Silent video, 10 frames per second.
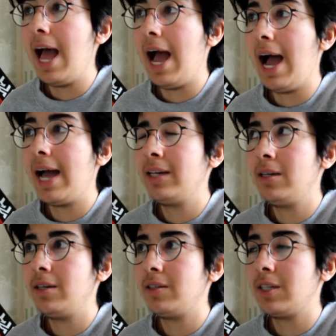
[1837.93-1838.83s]

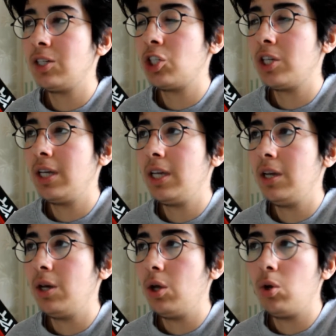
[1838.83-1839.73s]
And
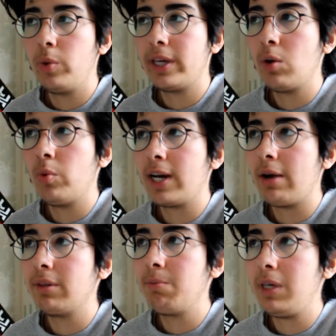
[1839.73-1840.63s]
essentially, we can work
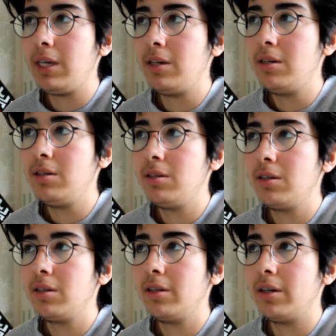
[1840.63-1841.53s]
out the mean
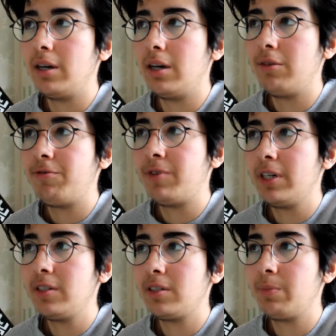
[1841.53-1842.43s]

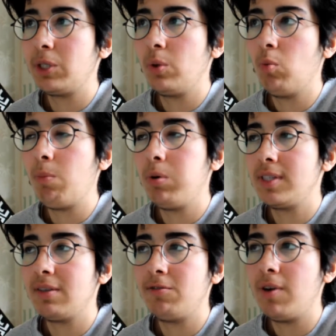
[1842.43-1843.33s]
first between
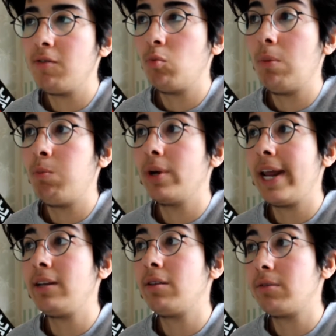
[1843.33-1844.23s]
1.75 and
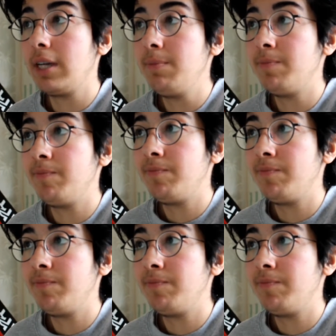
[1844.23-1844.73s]
1.83,